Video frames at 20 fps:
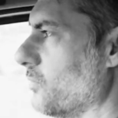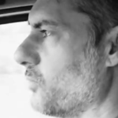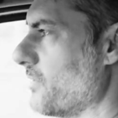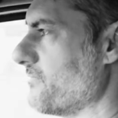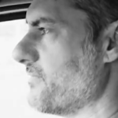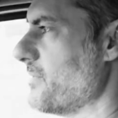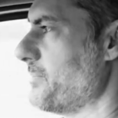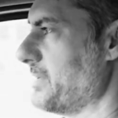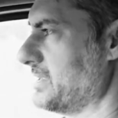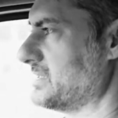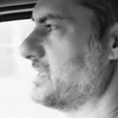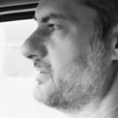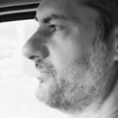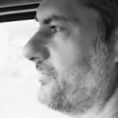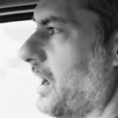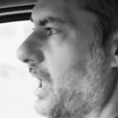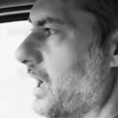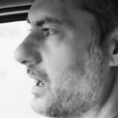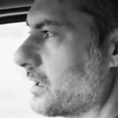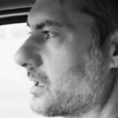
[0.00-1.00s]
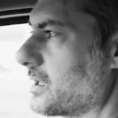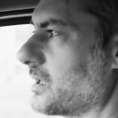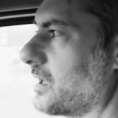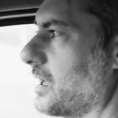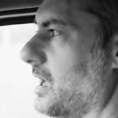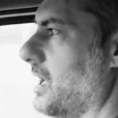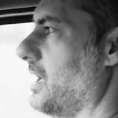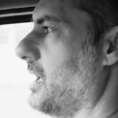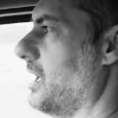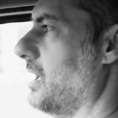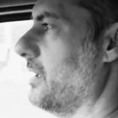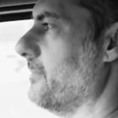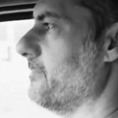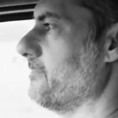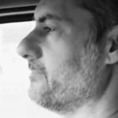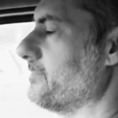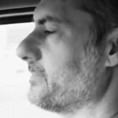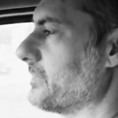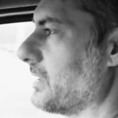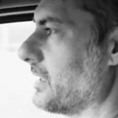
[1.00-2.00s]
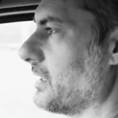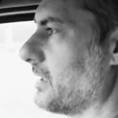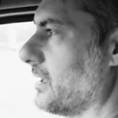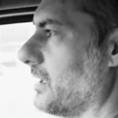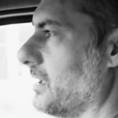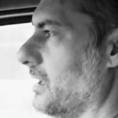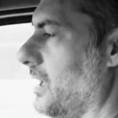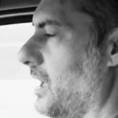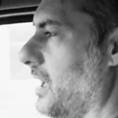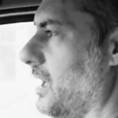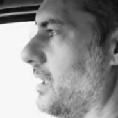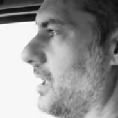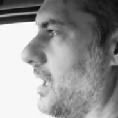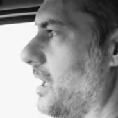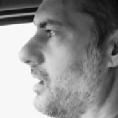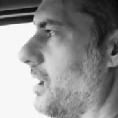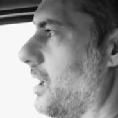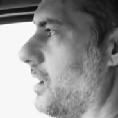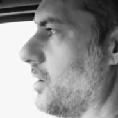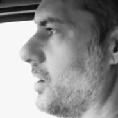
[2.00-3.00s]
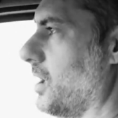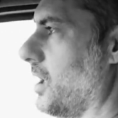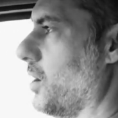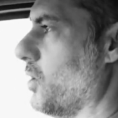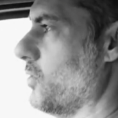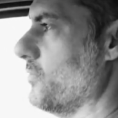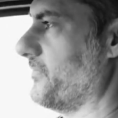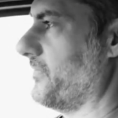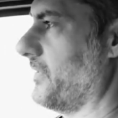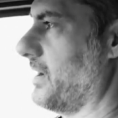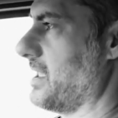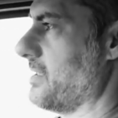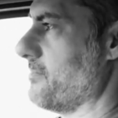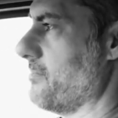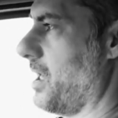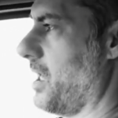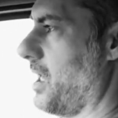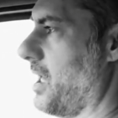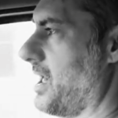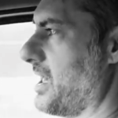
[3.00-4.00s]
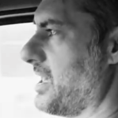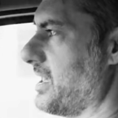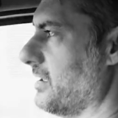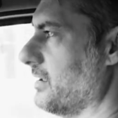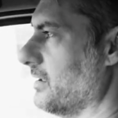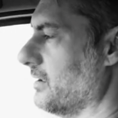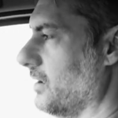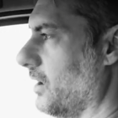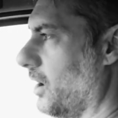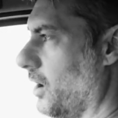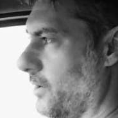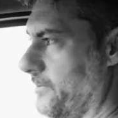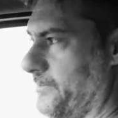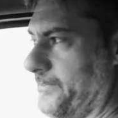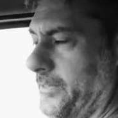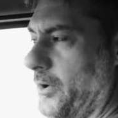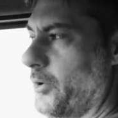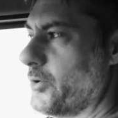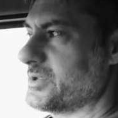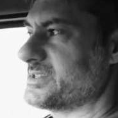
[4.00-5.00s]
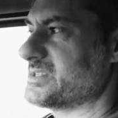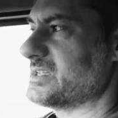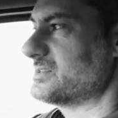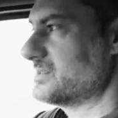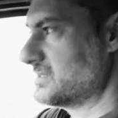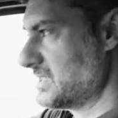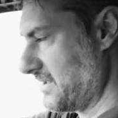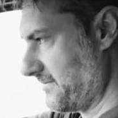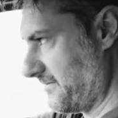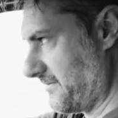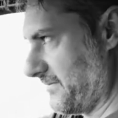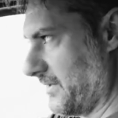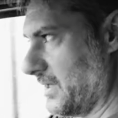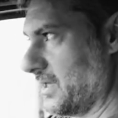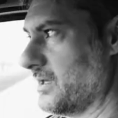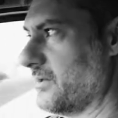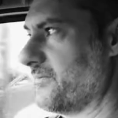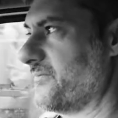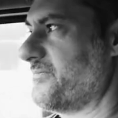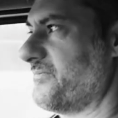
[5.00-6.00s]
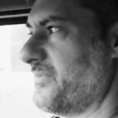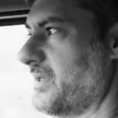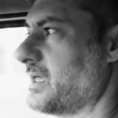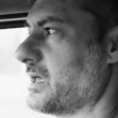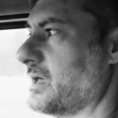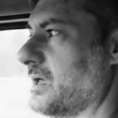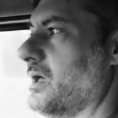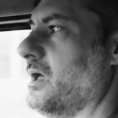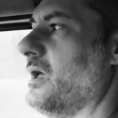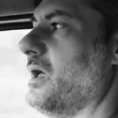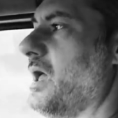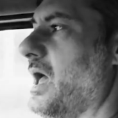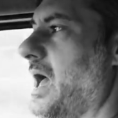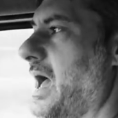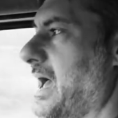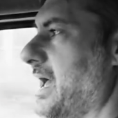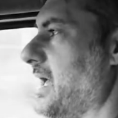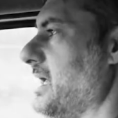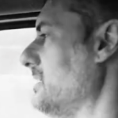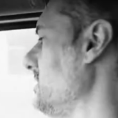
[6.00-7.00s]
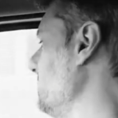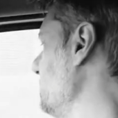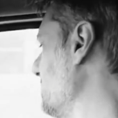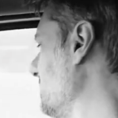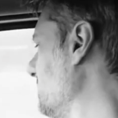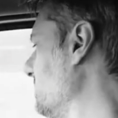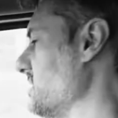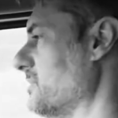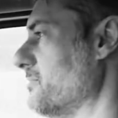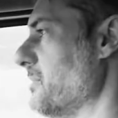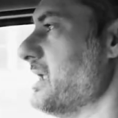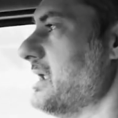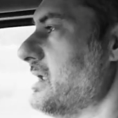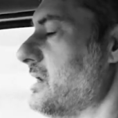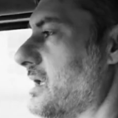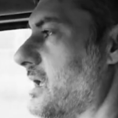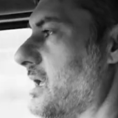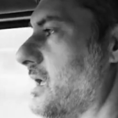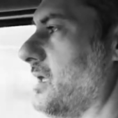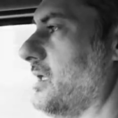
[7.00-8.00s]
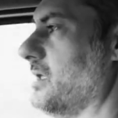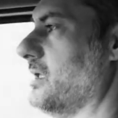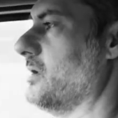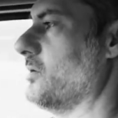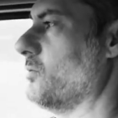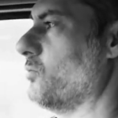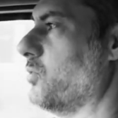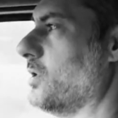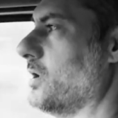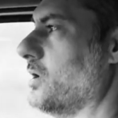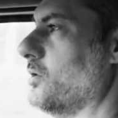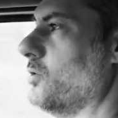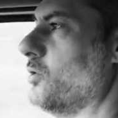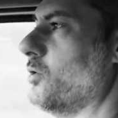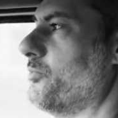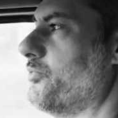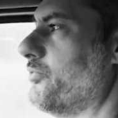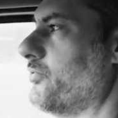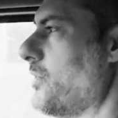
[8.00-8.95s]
with a bit of luck, um, hopefully my authoritative figure and demeanour will